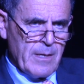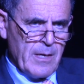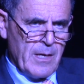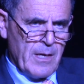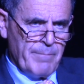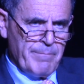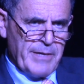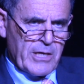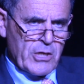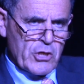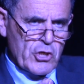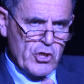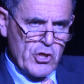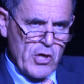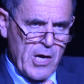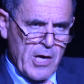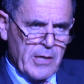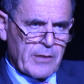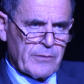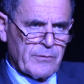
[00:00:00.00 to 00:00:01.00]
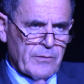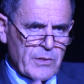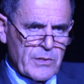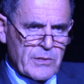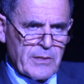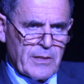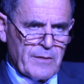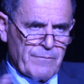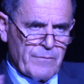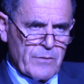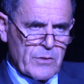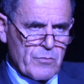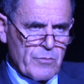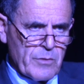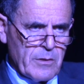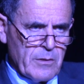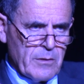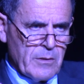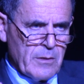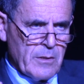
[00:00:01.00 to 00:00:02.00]
A big shock to the state of
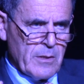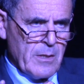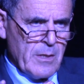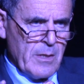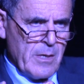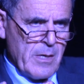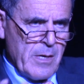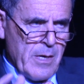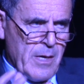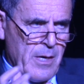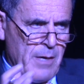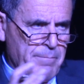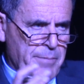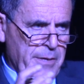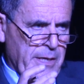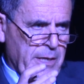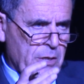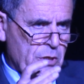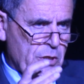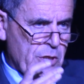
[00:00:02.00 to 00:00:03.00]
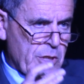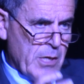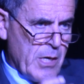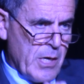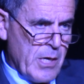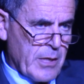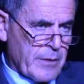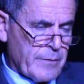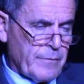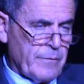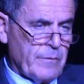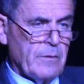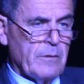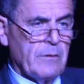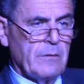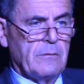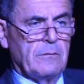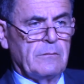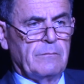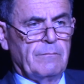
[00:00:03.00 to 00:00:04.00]
Israel. A big shock
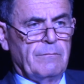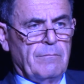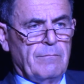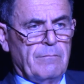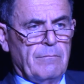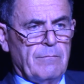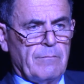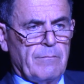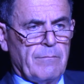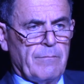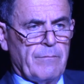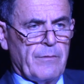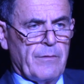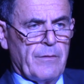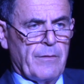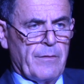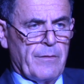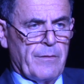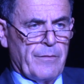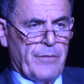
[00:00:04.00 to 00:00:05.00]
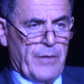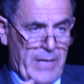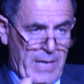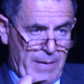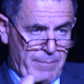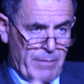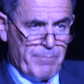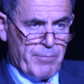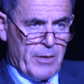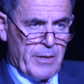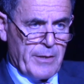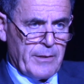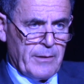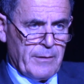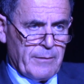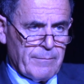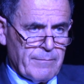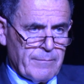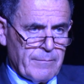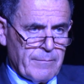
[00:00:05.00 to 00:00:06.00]
to the Labour Party.